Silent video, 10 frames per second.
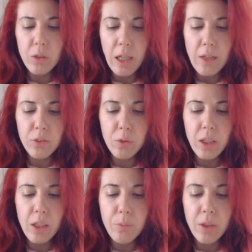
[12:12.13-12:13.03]
you have to
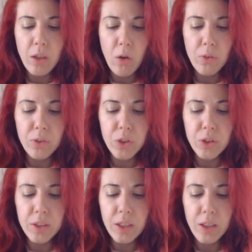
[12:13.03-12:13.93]
keep the
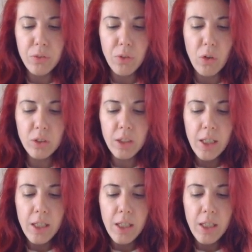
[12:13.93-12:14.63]
coefficients in front.